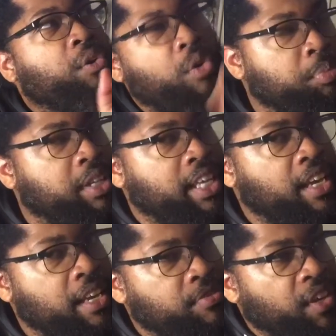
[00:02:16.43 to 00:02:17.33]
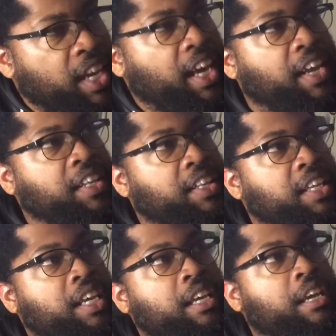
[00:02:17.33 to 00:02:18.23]
You believe in
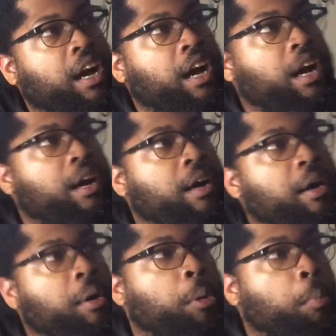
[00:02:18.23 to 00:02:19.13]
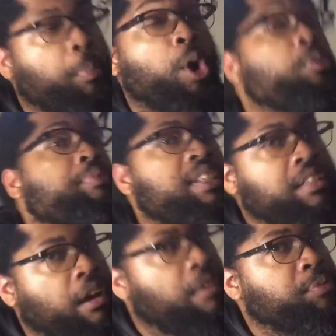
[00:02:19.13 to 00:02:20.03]
the
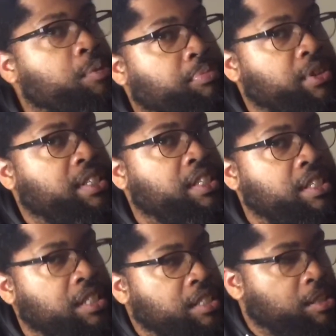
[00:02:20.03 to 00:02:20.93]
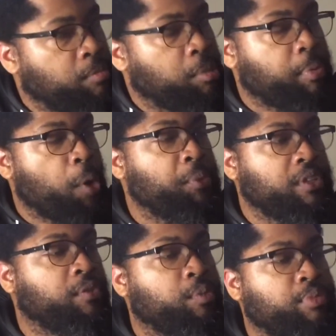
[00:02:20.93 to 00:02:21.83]
purpose of the prison system. The
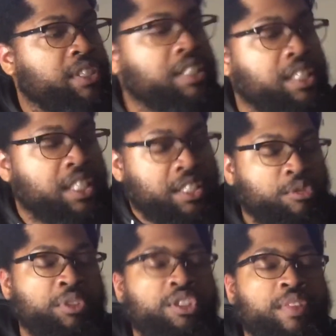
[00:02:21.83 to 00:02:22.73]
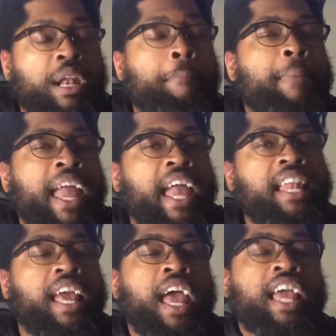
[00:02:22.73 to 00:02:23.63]
purpose of the prison system is so that a
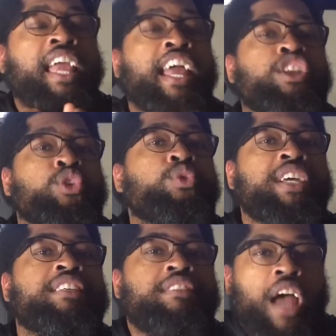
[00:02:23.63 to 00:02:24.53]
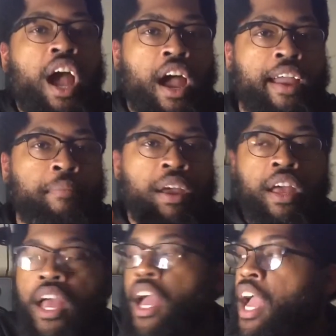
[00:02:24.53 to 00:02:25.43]
man can do his time
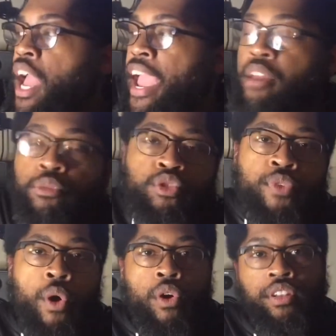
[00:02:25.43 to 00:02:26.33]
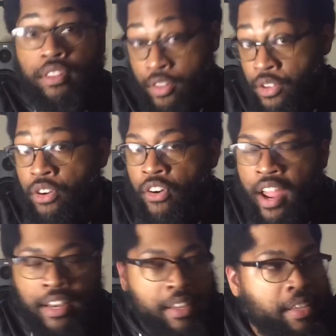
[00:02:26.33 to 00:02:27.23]
and move on. Correct?